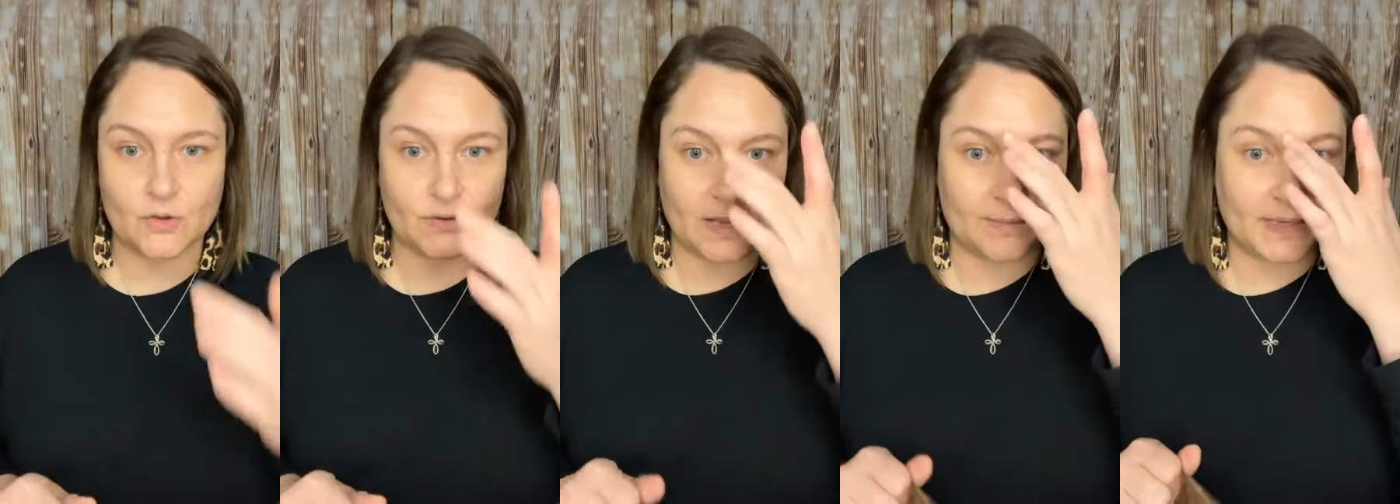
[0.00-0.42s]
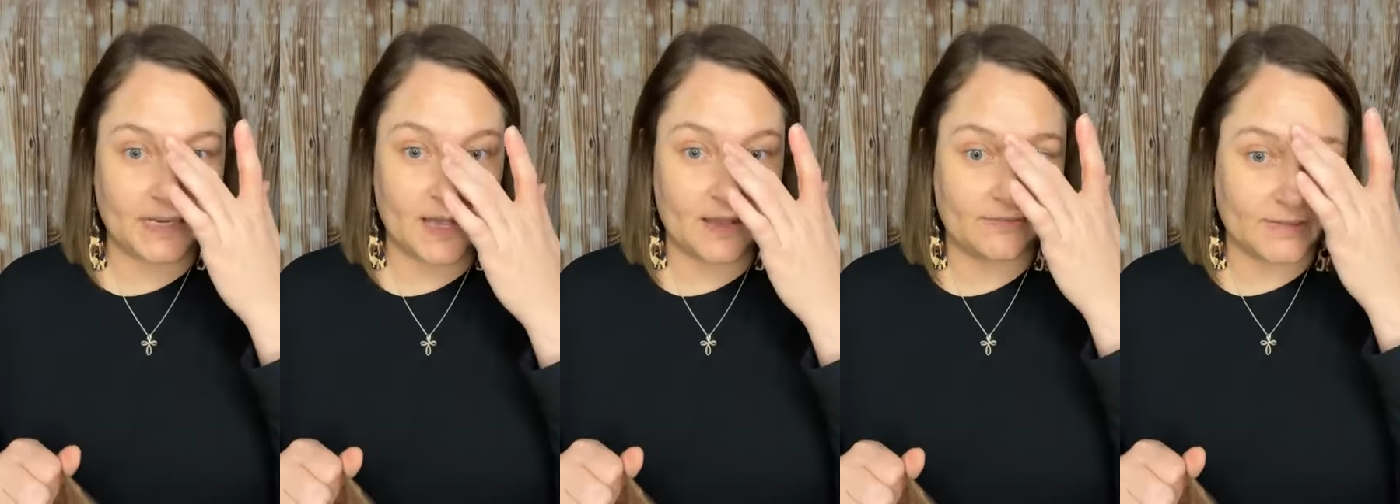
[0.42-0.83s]
I'm
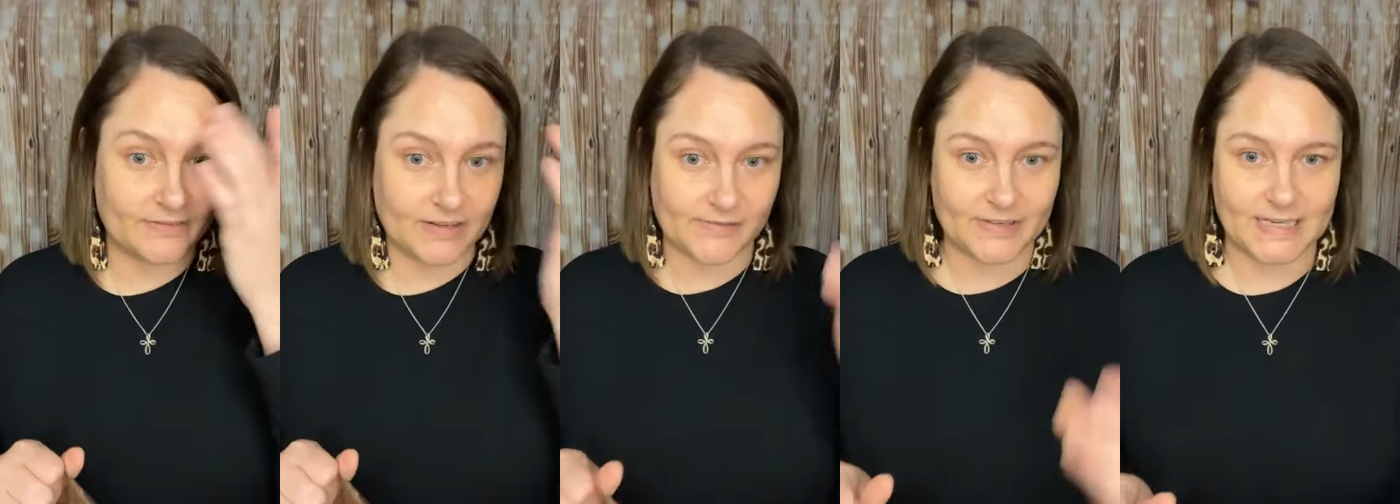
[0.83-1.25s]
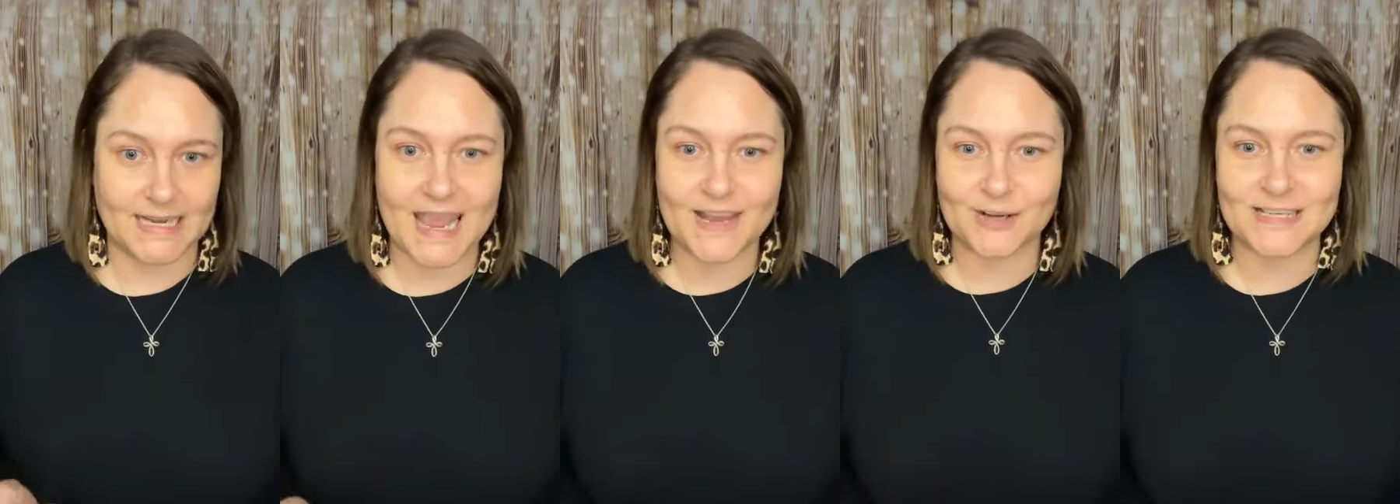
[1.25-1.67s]
loving it. Hey,
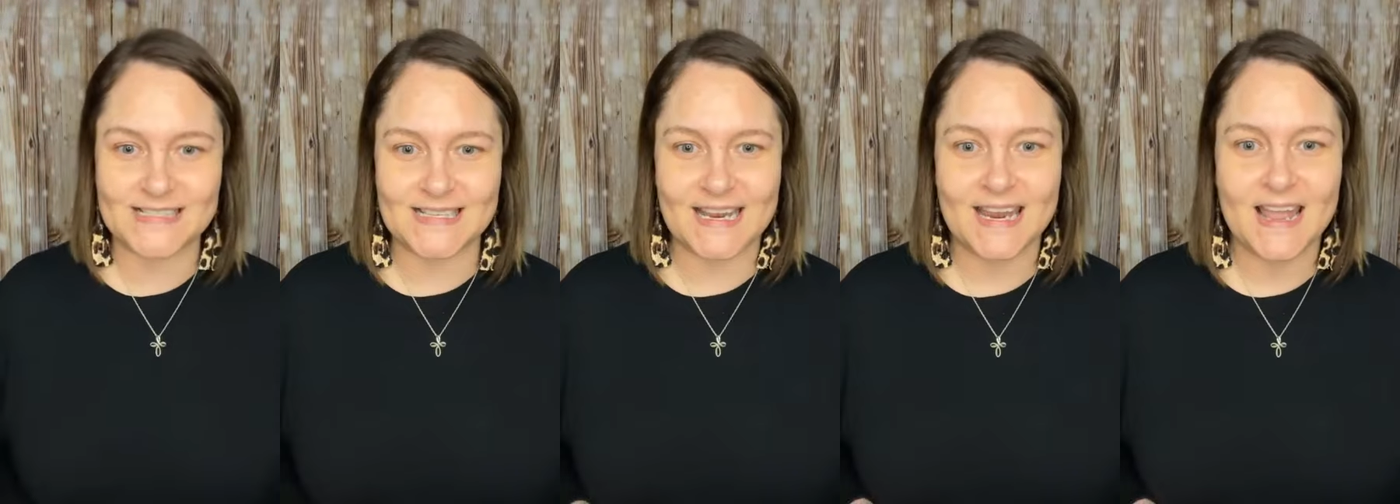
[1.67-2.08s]
Christy.